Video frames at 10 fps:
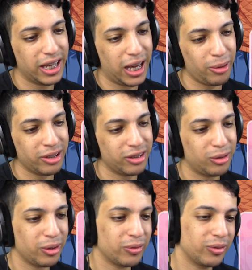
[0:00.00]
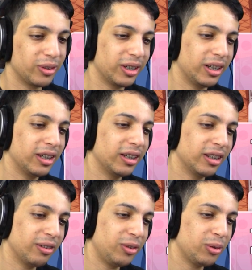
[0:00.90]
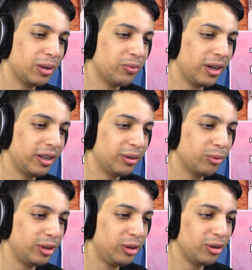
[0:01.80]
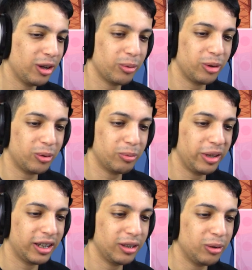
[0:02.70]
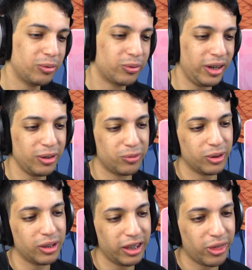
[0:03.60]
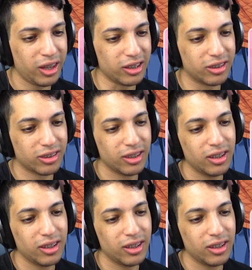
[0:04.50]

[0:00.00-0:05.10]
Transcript: How can the two of you keep fighting when you know you're making your friend feel like this?